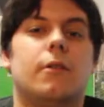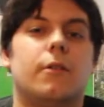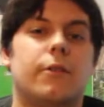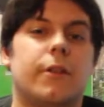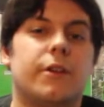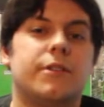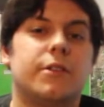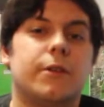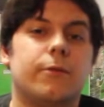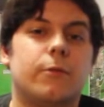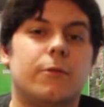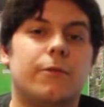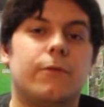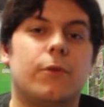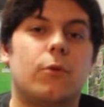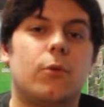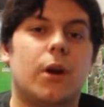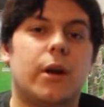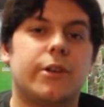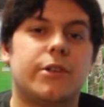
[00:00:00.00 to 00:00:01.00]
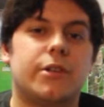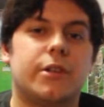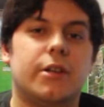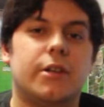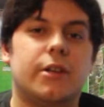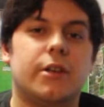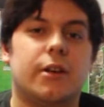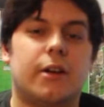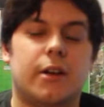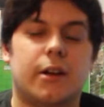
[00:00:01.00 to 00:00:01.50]
Thanks everyone for
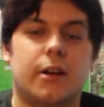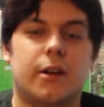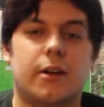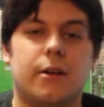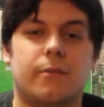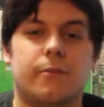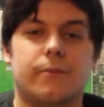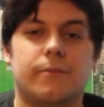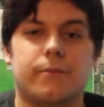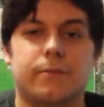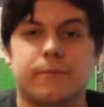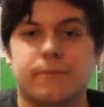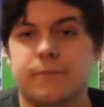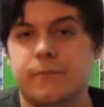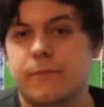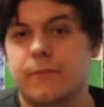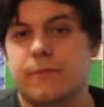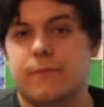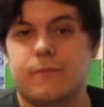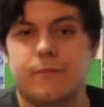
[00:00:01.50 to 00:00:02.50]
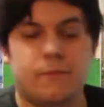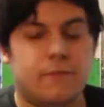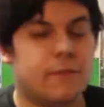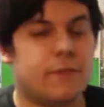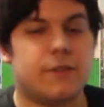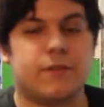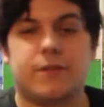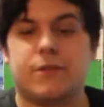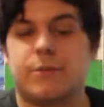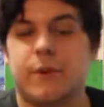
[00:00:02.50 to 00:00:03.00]
watching.
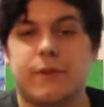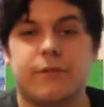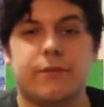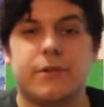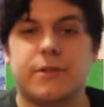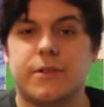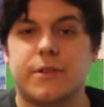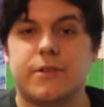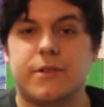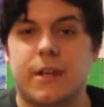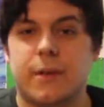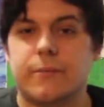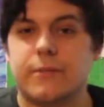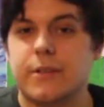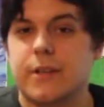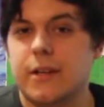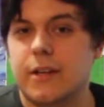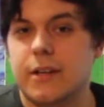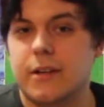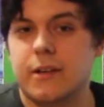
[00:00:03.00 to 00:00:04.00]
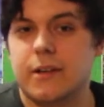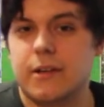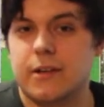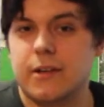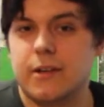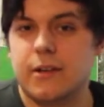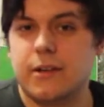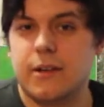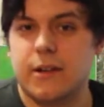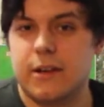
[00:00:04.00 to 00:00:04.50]
This is my first attempt at
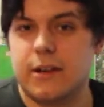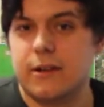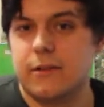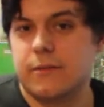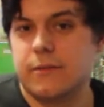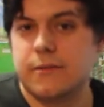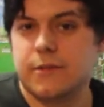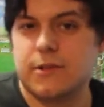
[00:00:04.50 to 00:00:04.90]
a